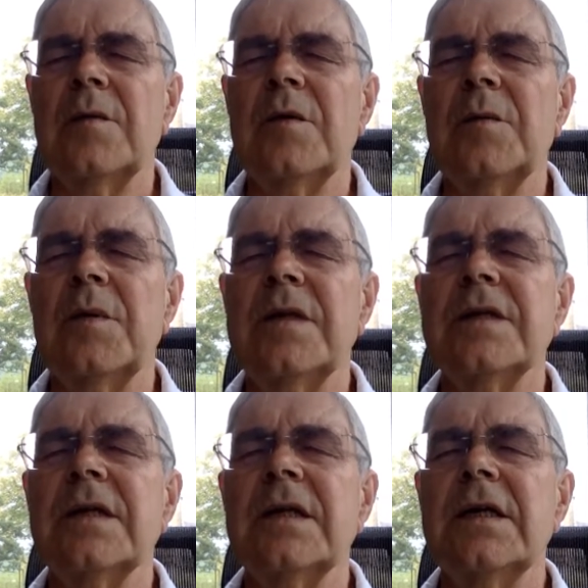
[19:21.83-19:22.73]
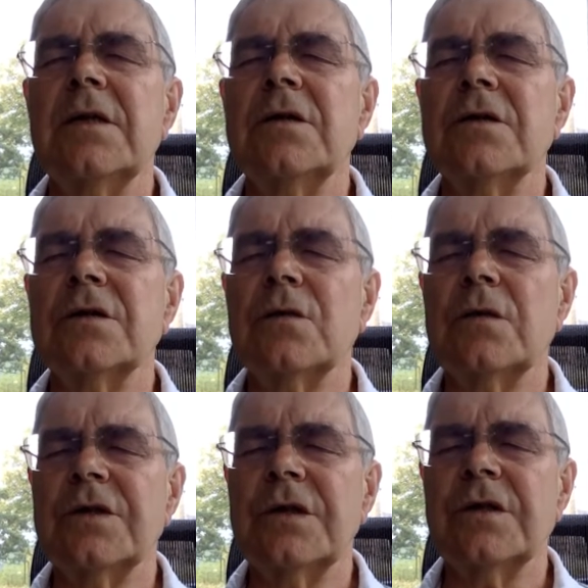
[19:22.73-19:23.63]
But basically just
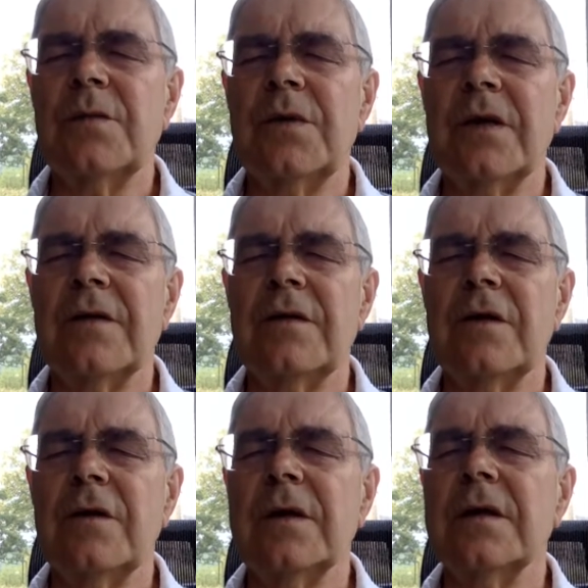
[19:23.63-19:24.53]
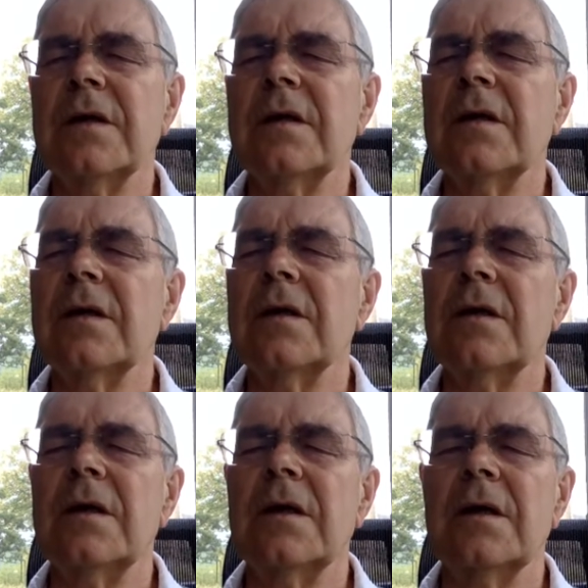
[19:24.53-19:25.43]
watching the breath, knowing
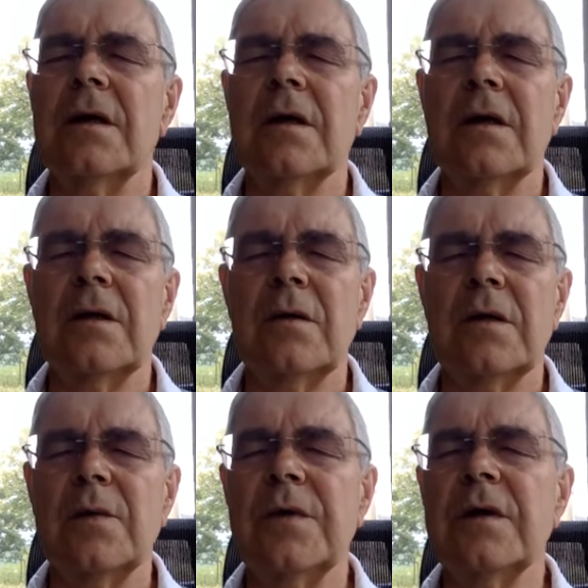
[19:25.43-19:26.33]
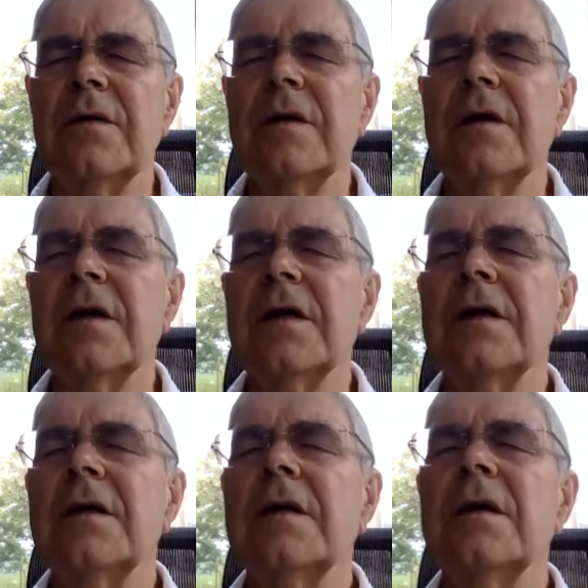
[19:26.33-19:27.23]
when you're breathing in,
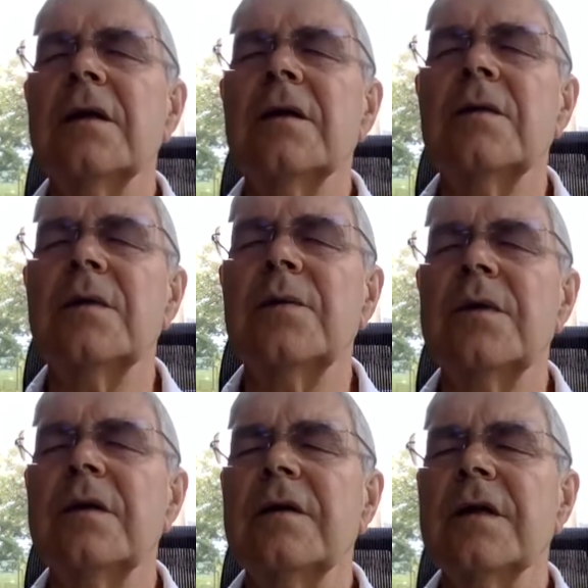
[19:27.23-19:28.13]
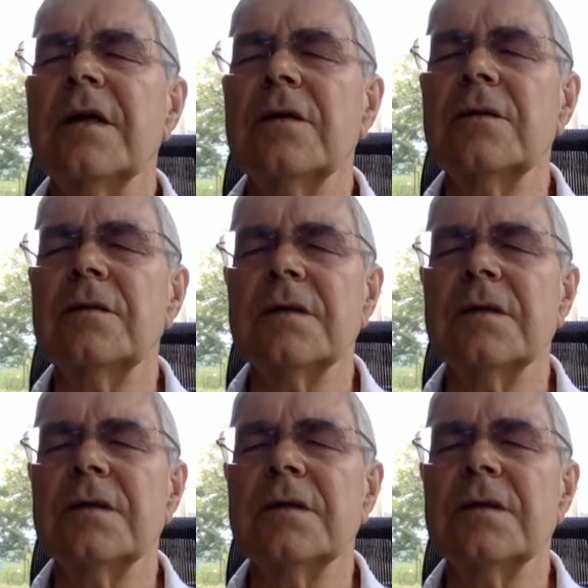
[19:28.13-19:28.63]
when you're breathing out.